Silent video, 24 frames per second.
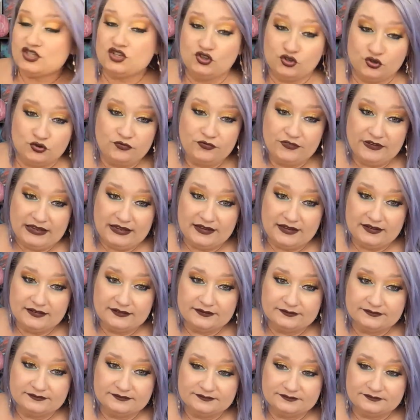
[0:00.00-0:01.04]
goofy
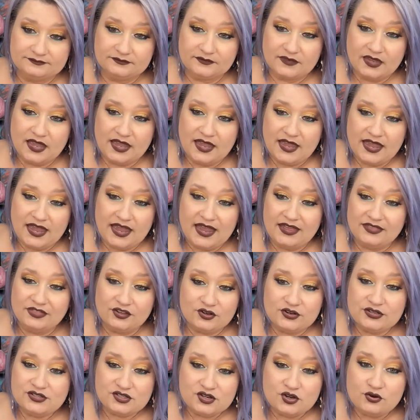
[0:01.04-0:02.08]
and there
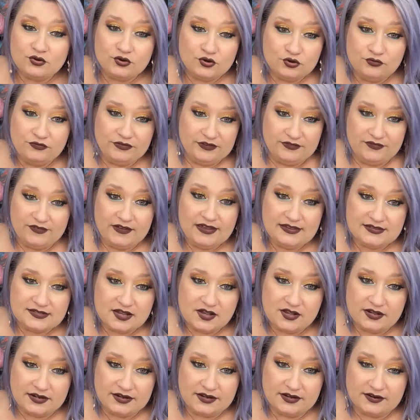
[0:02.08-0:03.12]
is no goofy face
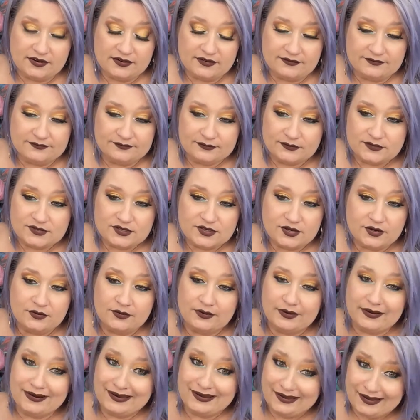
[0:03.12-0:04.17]
on here. So
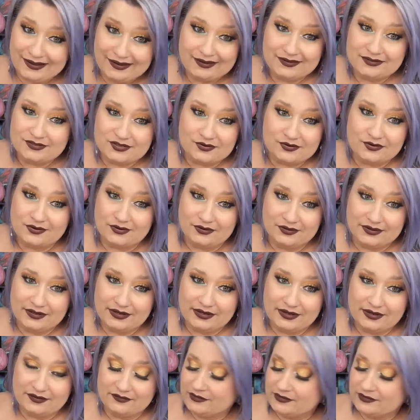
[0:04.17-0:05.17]
I can't circle any of